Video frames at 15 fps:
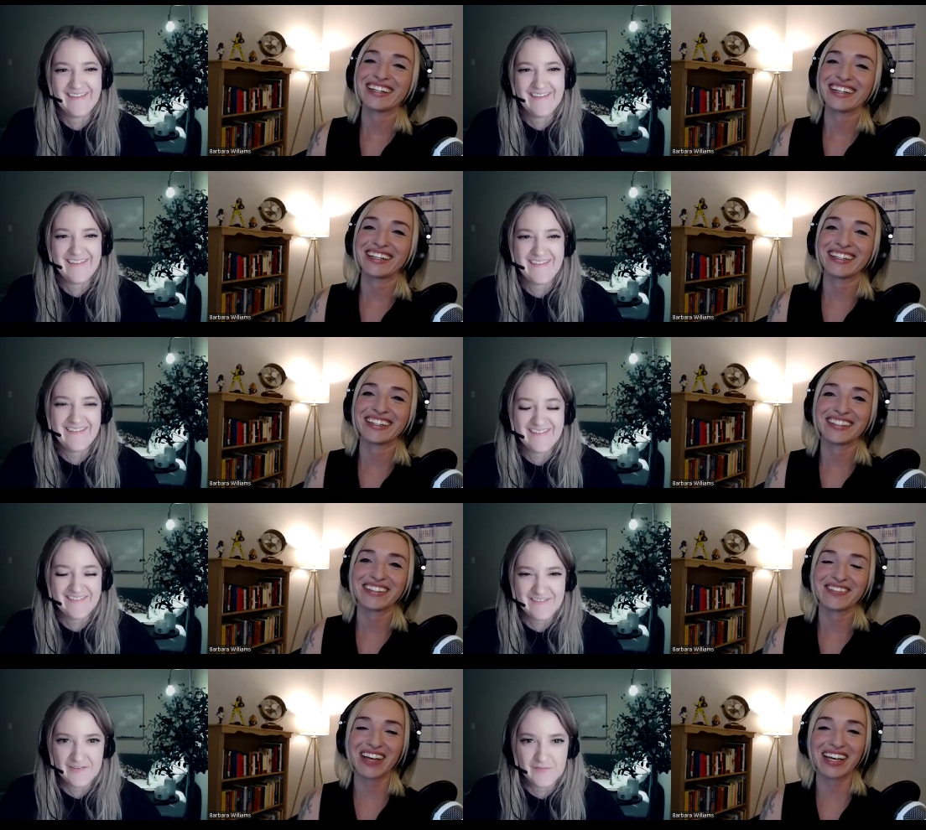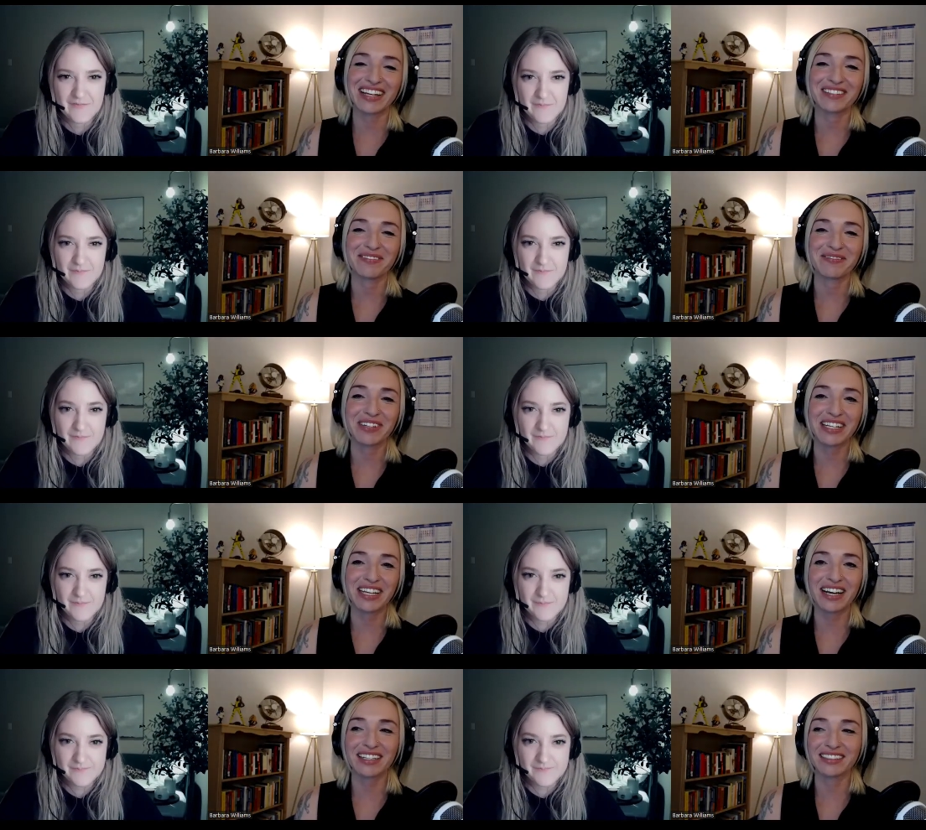Speaker 1: Oh man. But
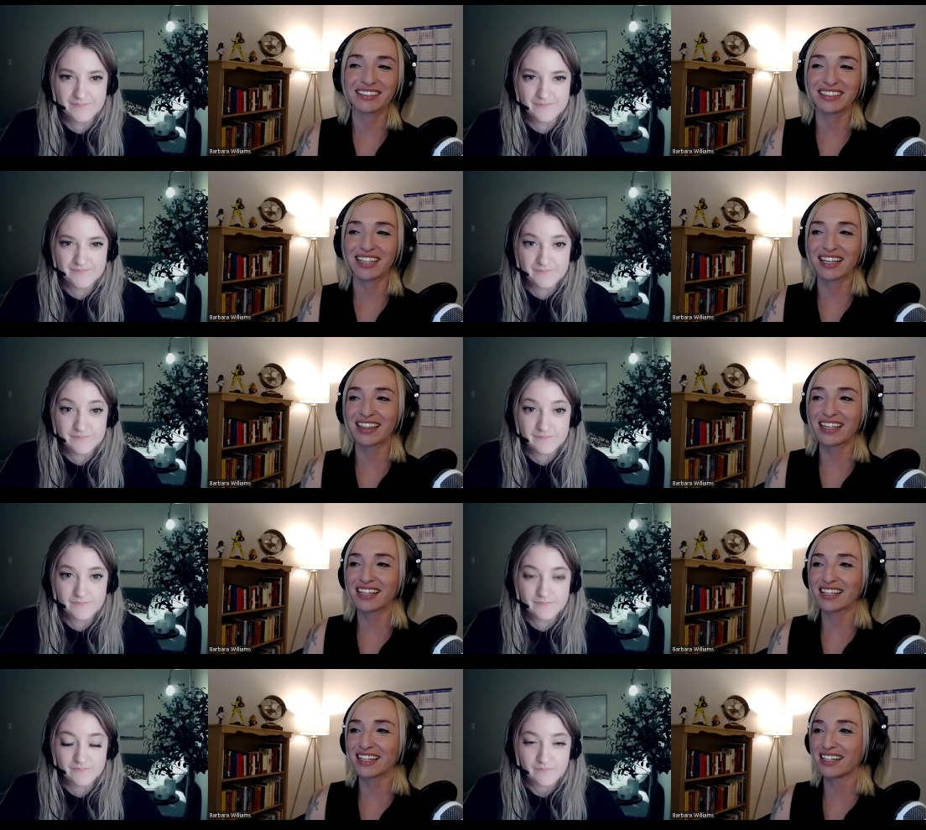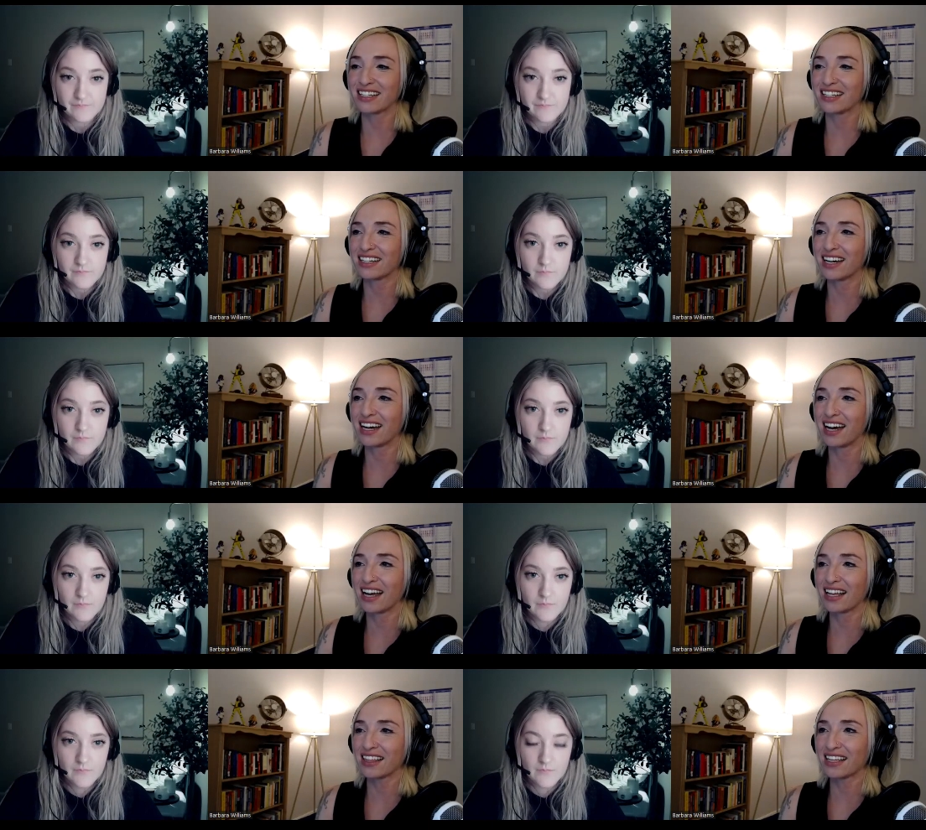yeah, I think, uh,
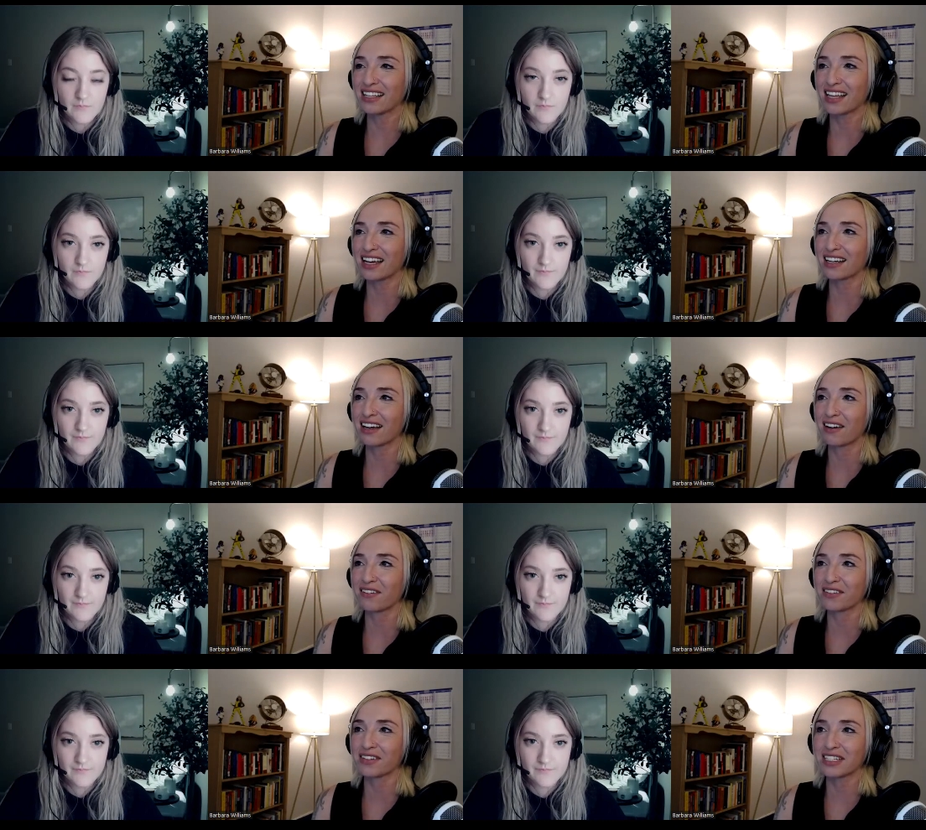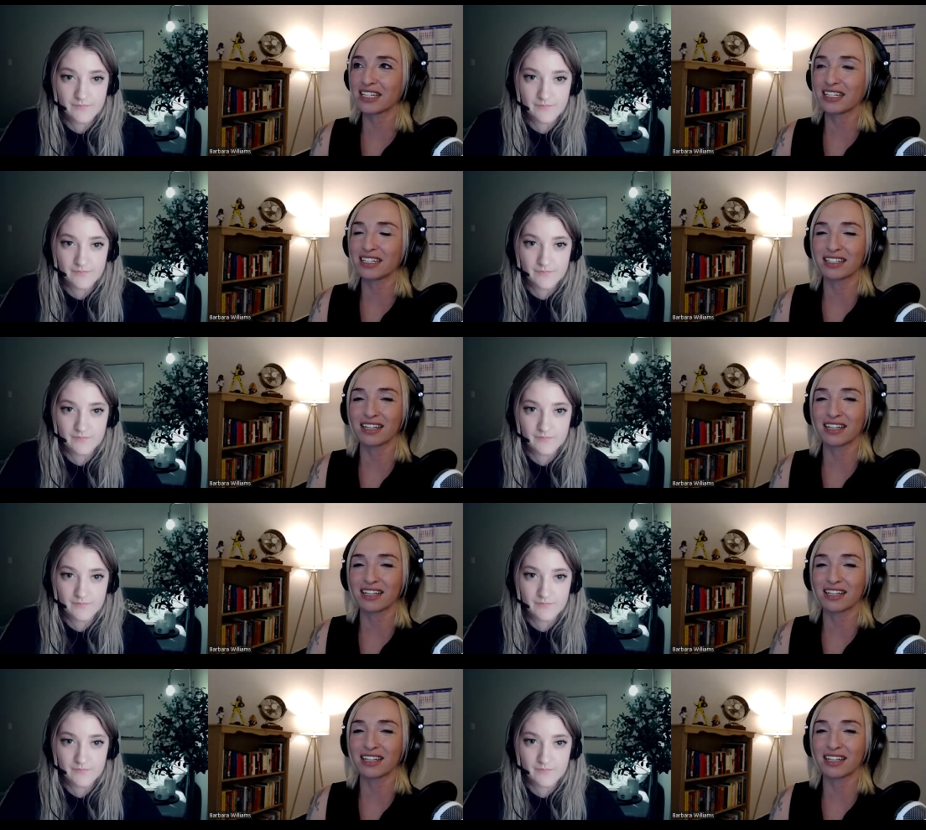I think that covers it.